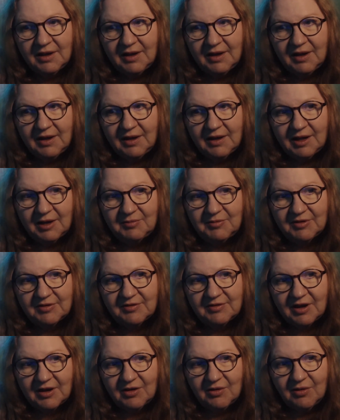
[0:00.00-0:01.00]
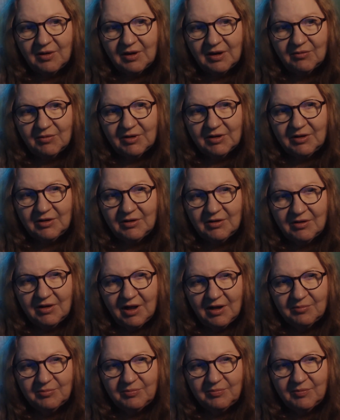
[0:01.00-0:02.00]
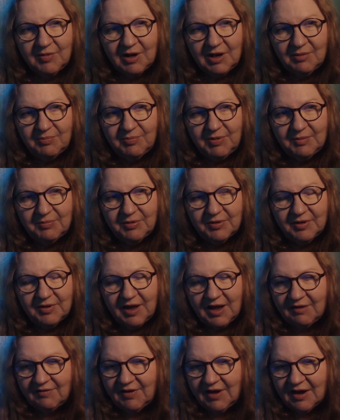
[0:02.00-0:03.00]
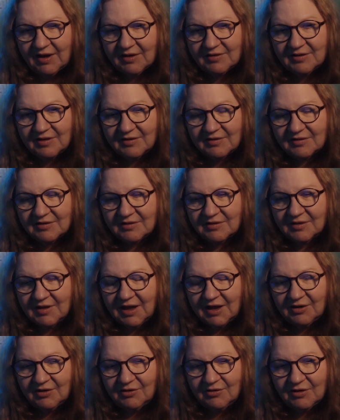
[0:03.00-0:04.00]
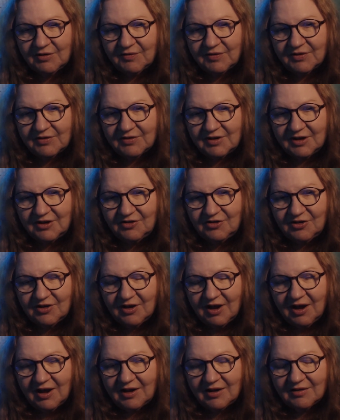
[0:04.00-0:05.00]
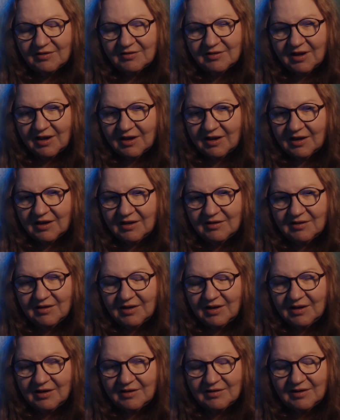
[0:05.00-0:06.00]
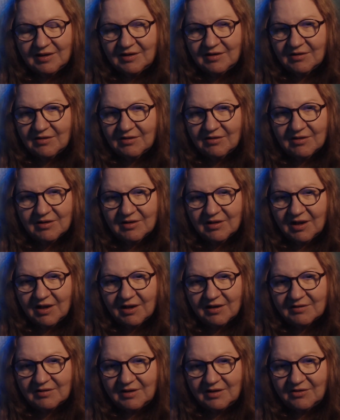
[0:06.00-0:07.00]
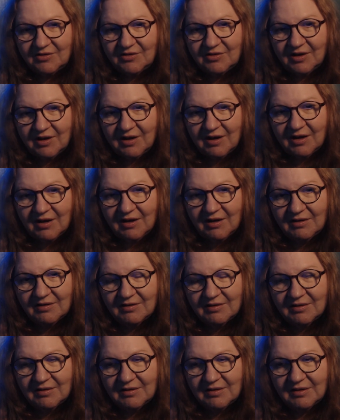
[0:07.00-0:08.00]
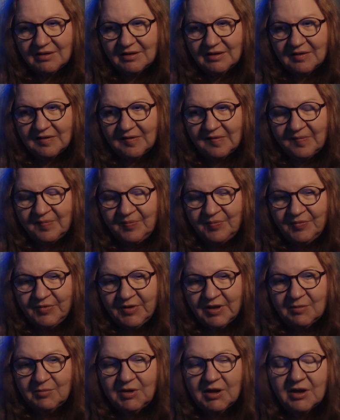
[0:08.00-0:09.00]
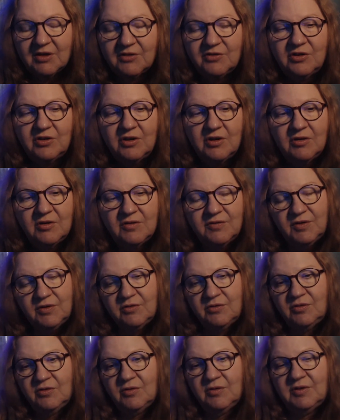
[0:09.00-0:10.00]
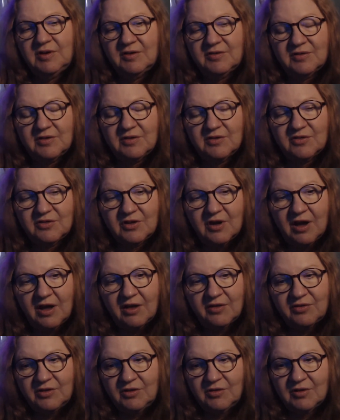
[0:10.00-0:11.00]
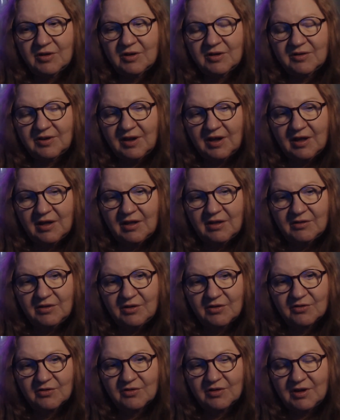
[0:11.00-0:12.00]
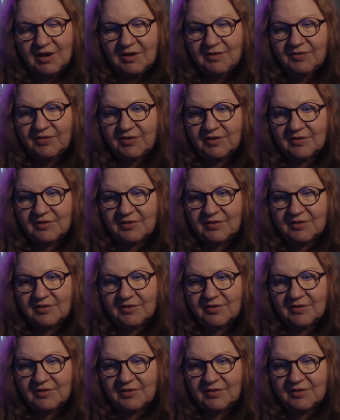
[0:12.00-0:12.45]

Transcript: And I'm just like going, well, you know, not many people have access to that good of a CGI. And it's like it didn't look like CGI. Because, you know, if you do a distance shot, you can tell usually if the